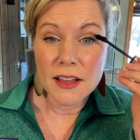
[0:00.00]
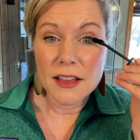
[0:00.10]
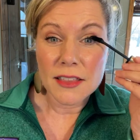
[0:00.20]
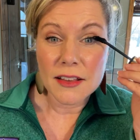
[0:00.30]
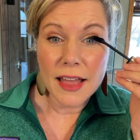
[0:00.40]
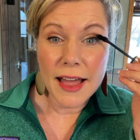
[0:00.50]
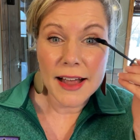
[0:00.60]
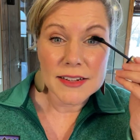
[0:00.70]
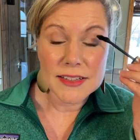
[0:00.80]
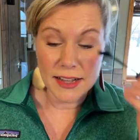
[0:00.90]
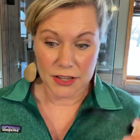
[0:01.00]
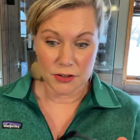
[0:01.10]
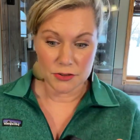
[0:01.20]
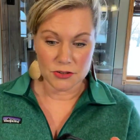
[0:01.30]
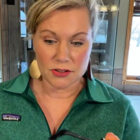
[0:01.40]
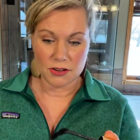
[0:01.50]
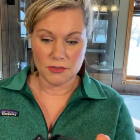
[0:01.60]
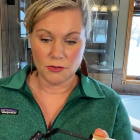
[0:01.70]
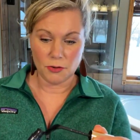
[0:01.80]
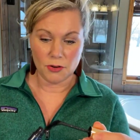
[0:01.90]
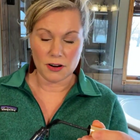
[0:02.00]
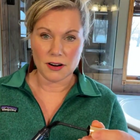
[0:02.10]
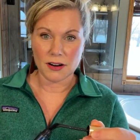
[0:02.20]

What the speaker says: little hacks that I use for